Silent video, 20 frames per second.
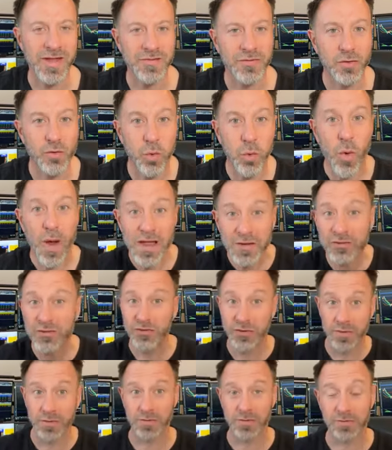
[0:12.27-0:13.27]

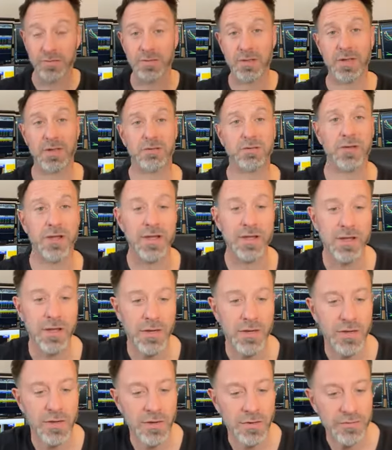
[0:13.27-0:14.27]
question, actually.
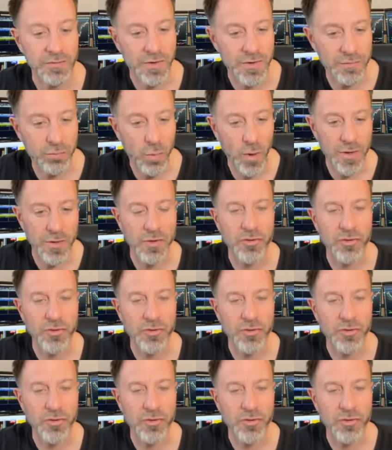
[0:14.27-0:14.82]
So this one,